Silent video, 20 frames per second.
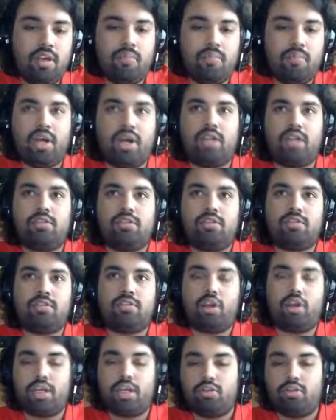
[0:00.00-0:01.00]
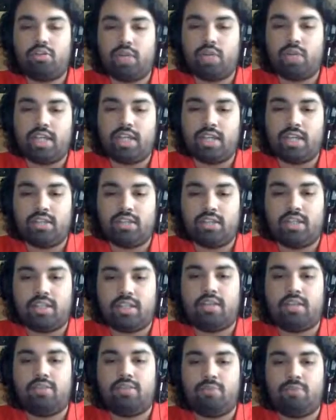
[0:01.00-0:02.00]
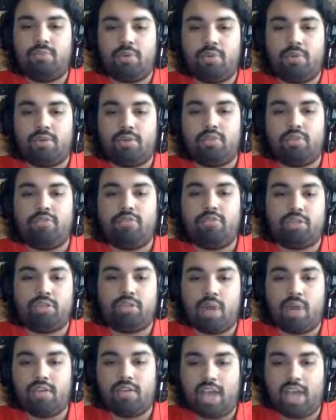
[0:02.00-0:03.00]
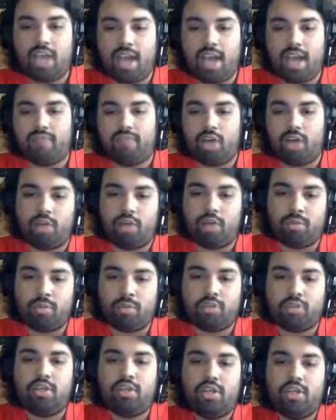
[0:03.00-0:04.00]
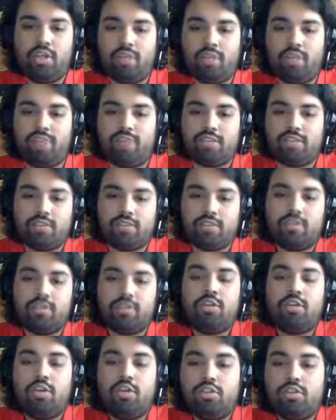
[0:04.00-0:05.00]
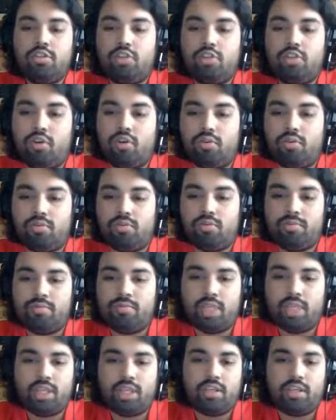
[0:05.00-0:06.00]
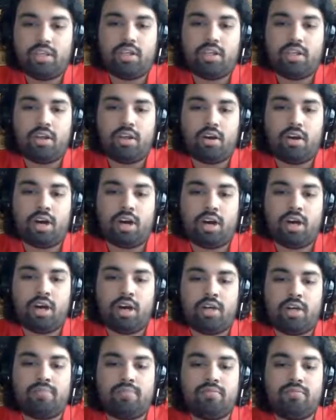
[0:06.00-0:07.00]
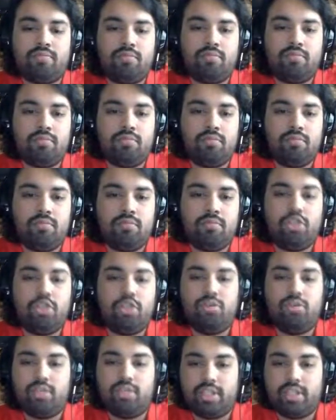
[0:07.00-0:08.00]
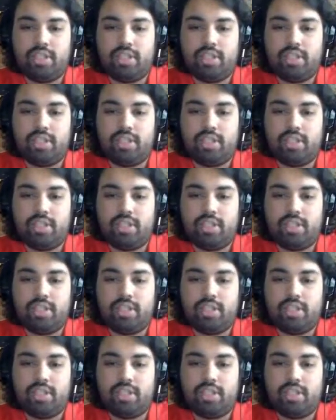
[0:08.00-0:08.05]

But starting in 2019, we were required to have an onboard compressor. So we used